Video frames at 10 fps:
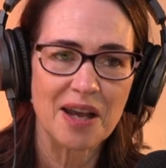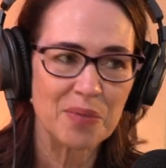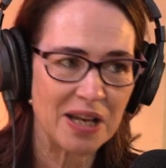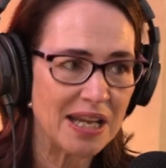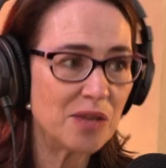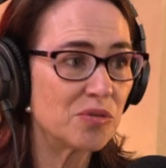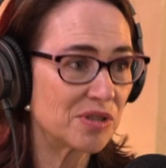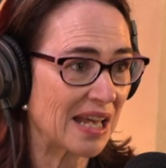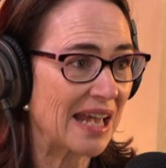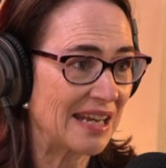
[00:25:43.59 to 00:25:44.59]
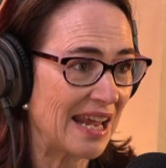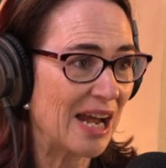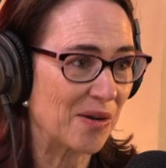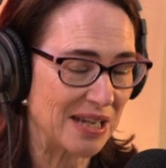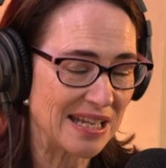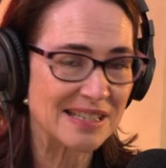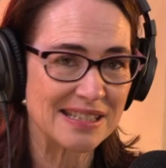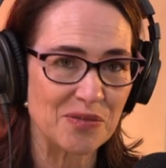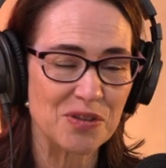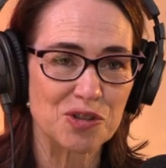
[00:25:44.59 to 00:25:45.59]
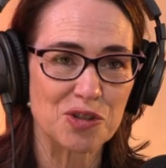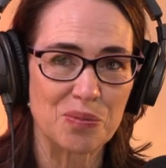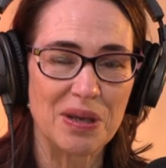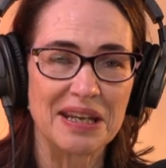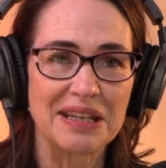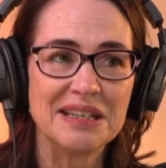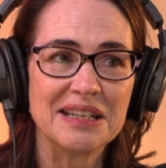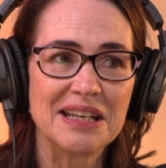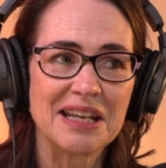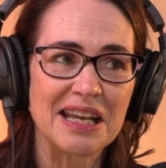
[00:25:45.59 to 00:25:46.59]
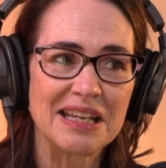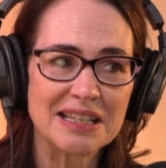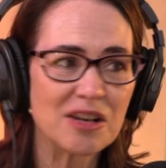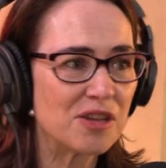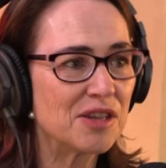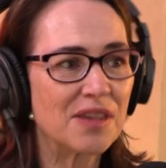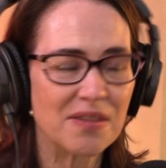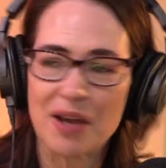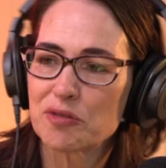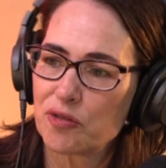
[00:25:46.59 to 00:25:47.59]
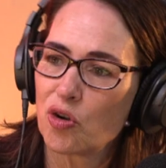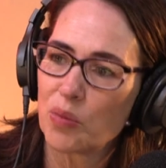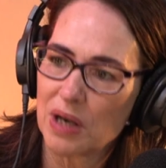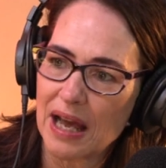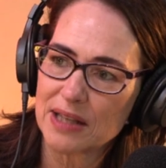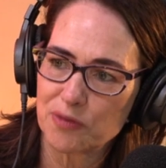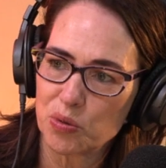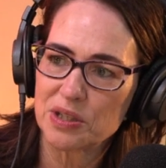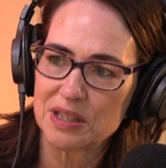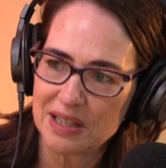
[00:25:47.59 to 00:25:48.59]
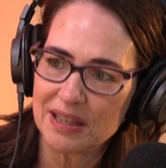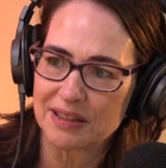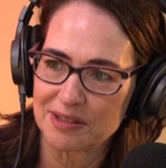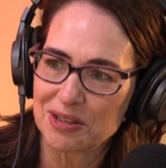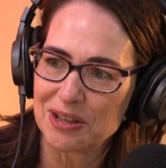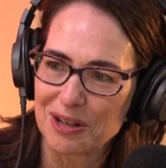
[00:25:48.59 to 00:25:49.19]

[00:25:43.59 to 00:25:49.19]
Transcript: But he will say now, and he has said this to me, he didn't think that that reform would last 40 years.